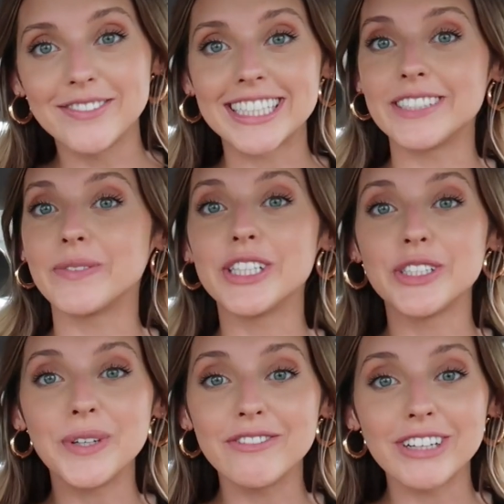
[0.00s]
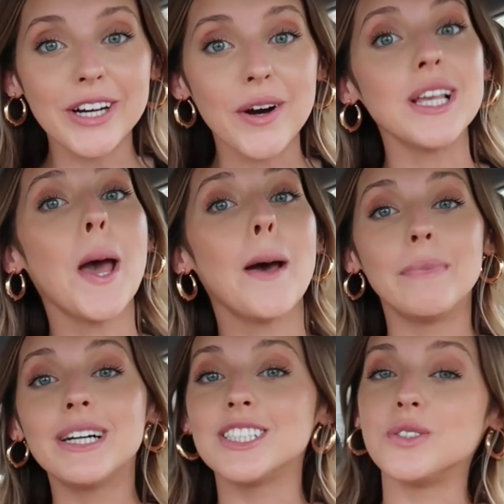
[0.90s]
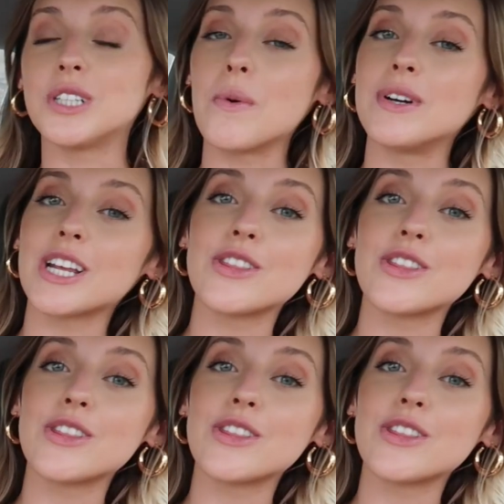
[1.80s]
because we are doing videos Monday, Tuesday, Wednesday,